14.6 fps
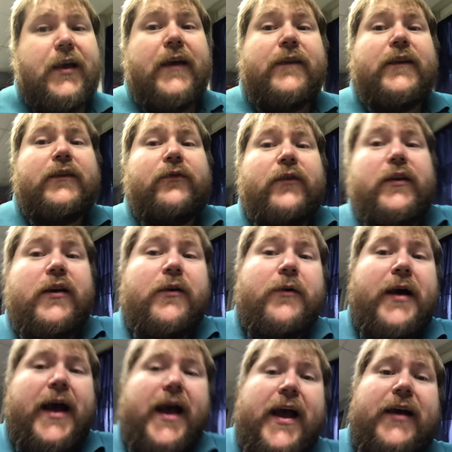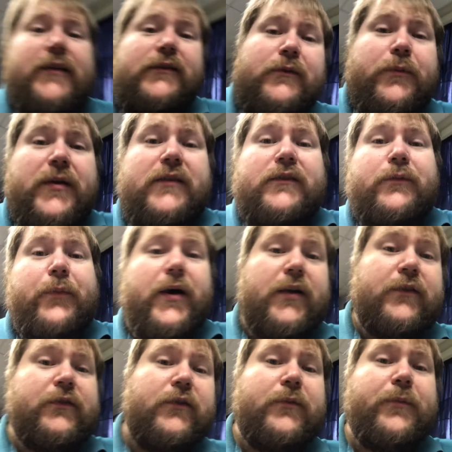This video has been
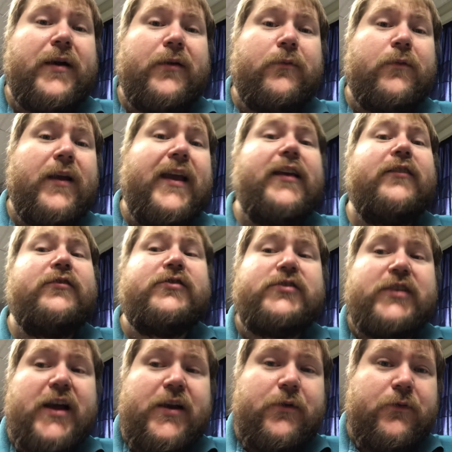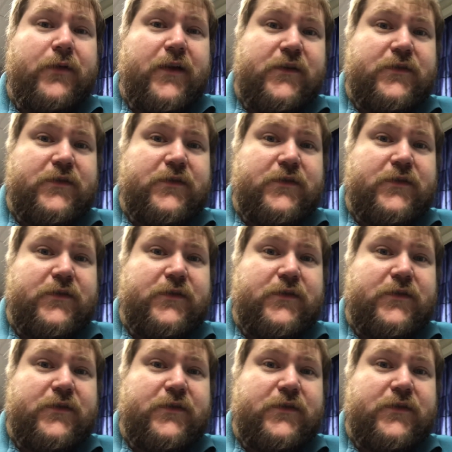sponsored by Raid Shadow Legends.